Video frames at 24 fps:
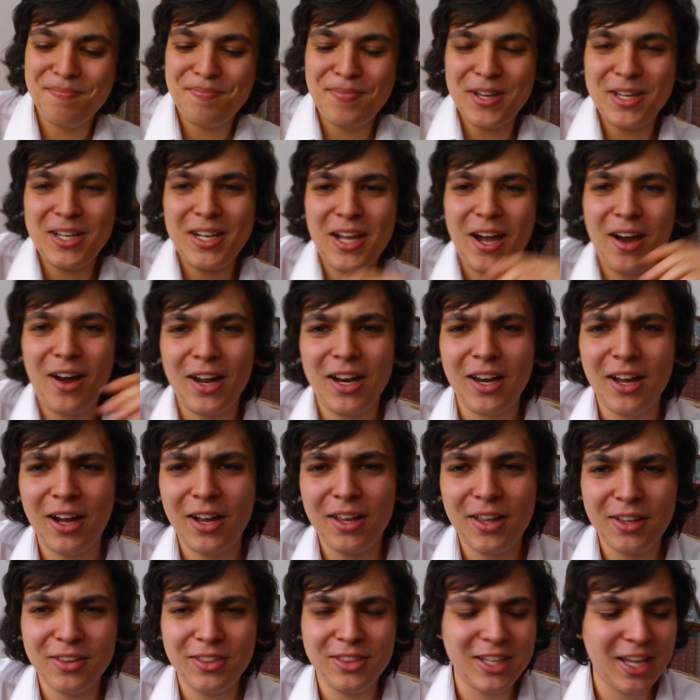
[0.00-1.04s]
But
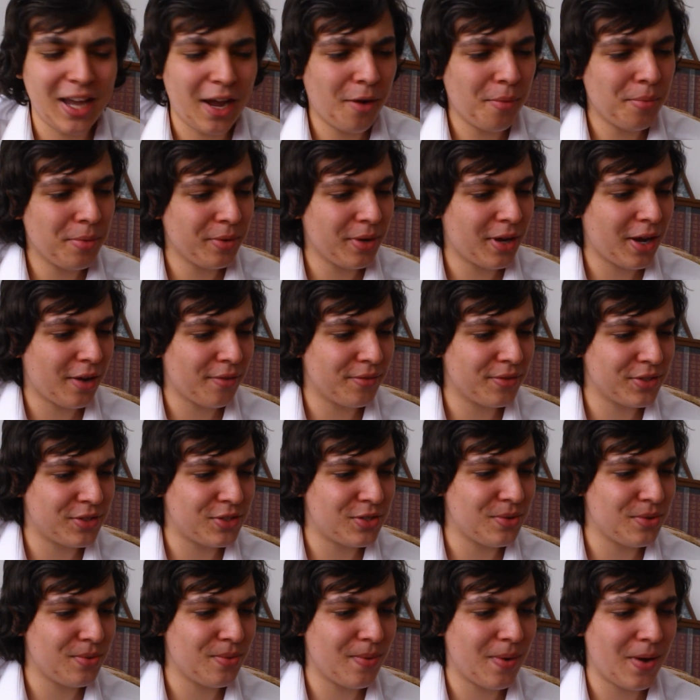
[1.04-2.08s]
yeah, the album cover
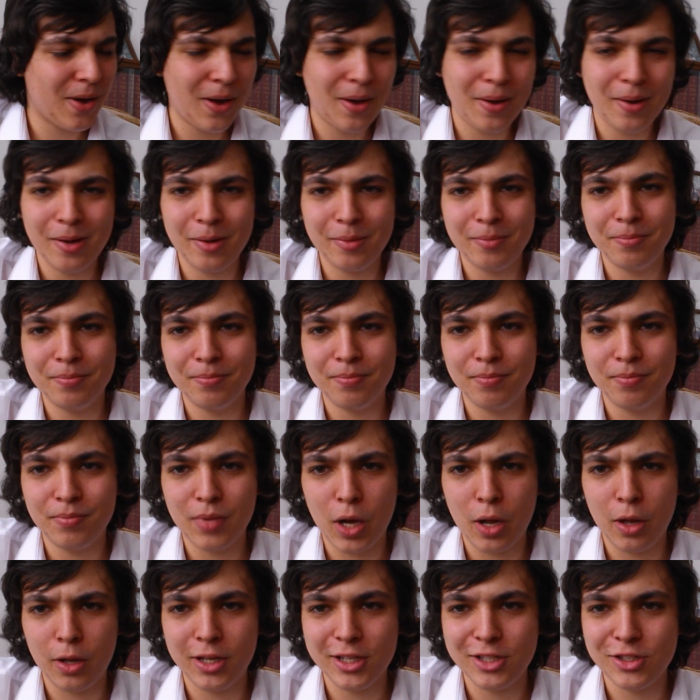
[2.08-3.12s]
to
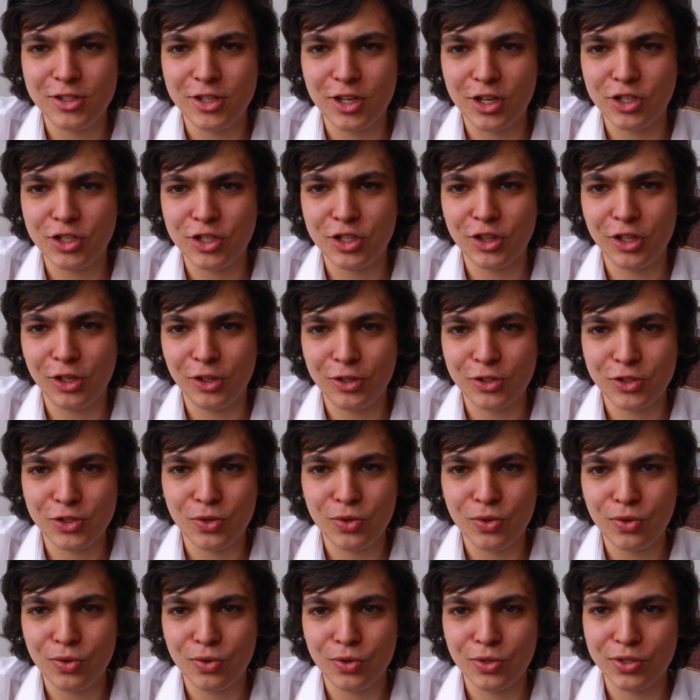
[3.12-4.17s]
In Search of the Lost
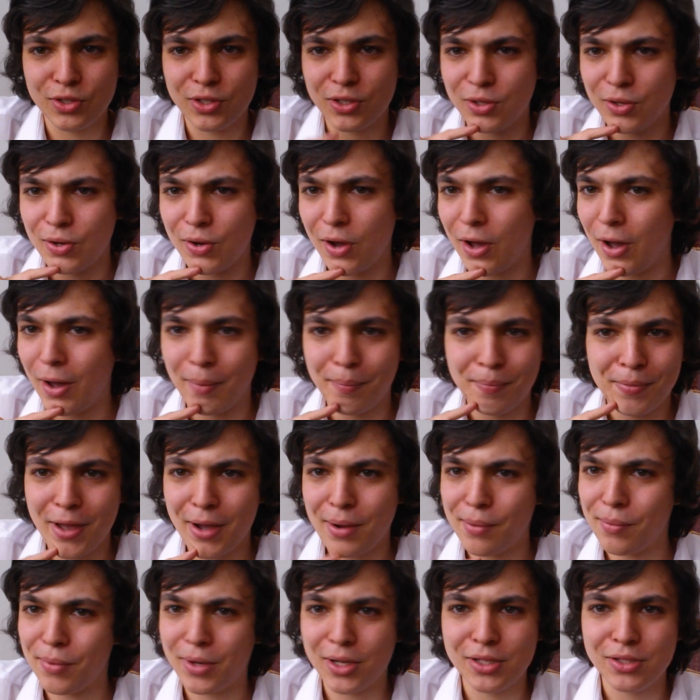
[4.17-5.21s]
Chord,
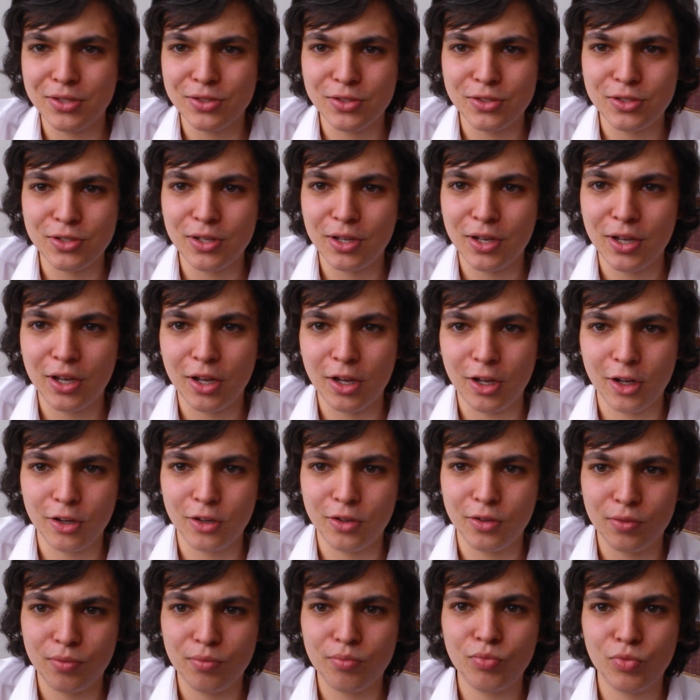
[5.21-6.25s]
that one's a
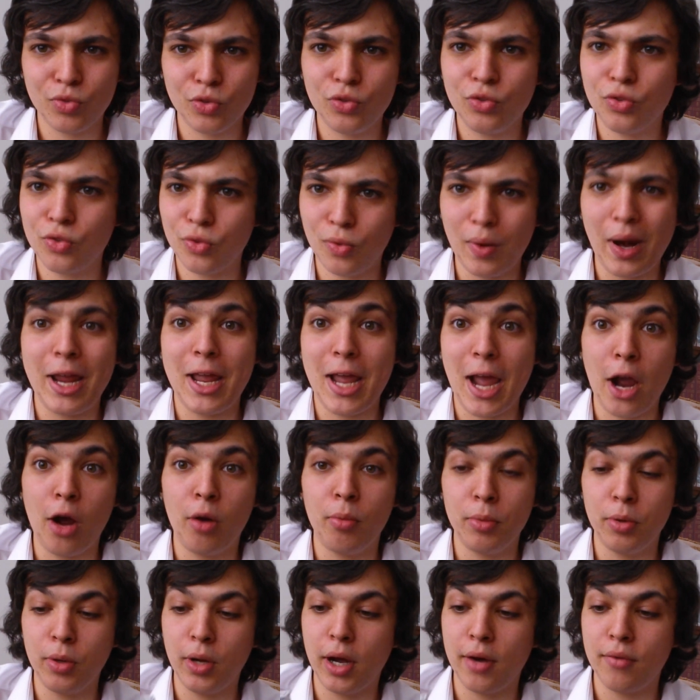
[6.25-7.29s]
great
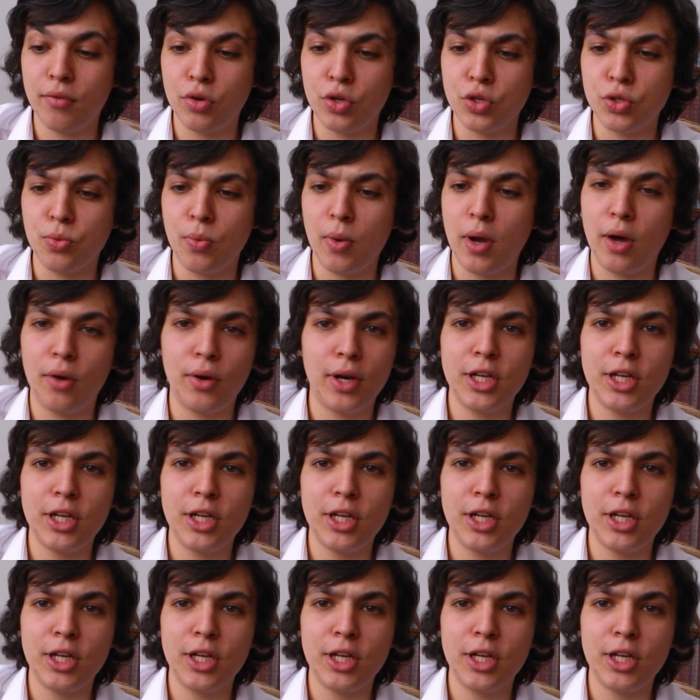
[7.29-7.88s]
album cover as well.